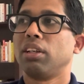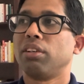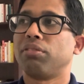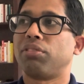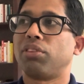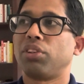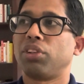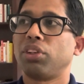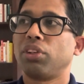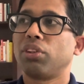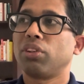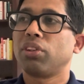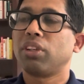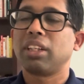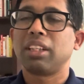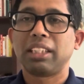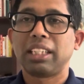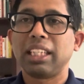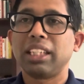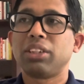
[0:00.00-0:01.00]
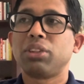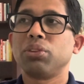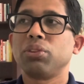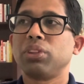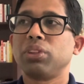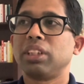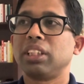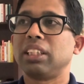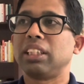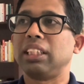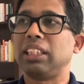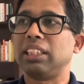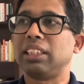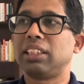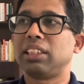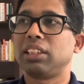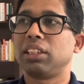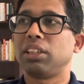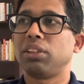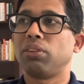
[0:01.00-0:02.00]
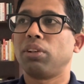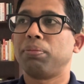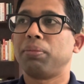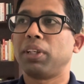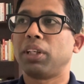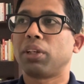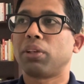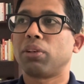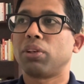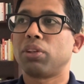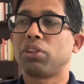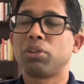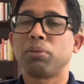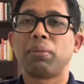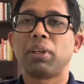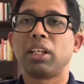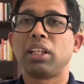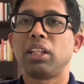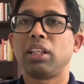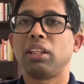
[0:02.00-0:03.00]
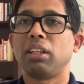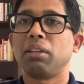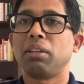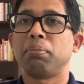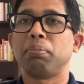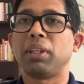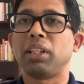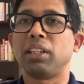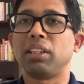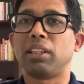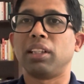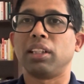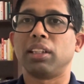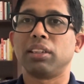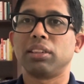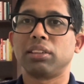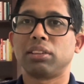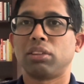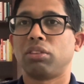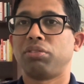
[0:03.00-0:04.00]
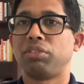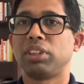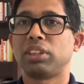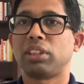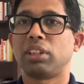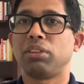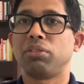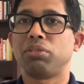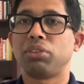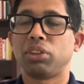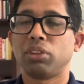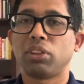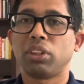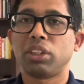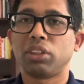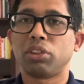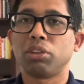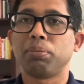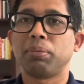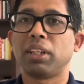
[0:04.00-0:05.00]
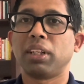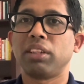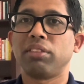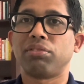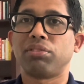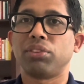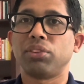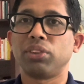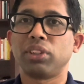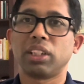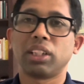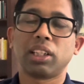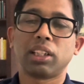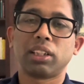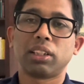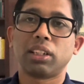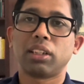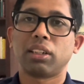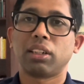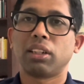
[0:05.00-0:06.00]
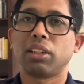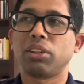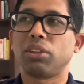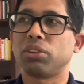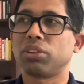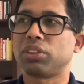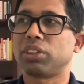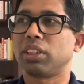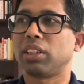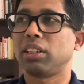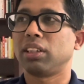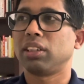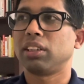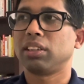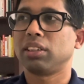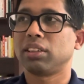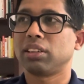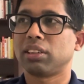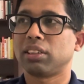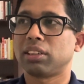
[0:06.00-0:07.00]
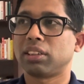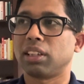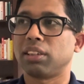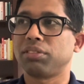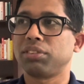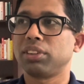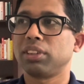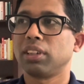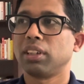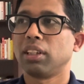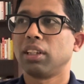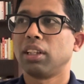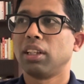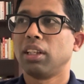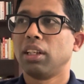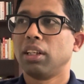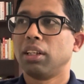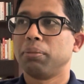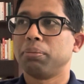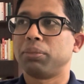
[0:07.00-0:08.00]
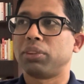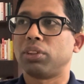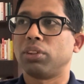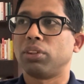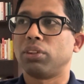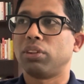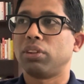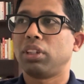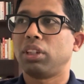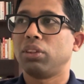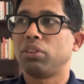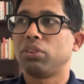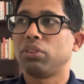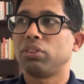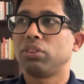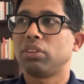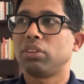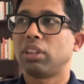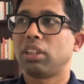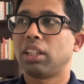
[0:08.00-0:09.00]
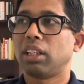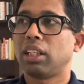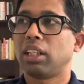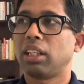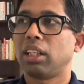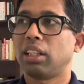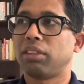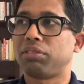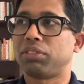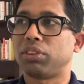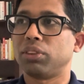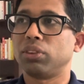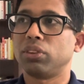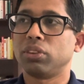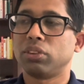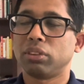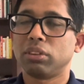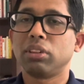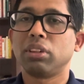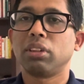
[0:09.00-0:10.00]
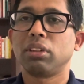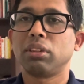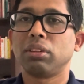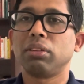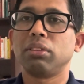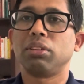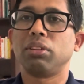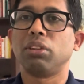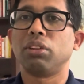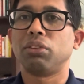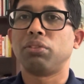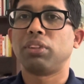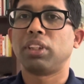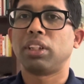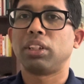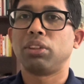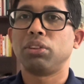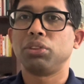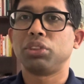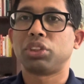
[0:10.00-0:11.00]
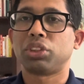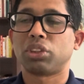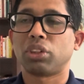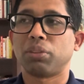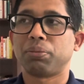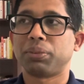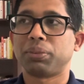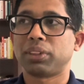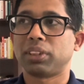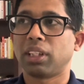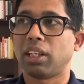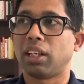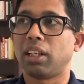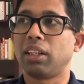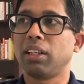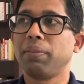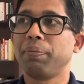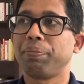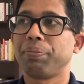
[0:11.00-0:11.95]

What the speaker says: For your day-to-day needs, you will be required to buy many things. Obviously, we all need to buy food and other grocery stuffs. So you have to know where those shops are.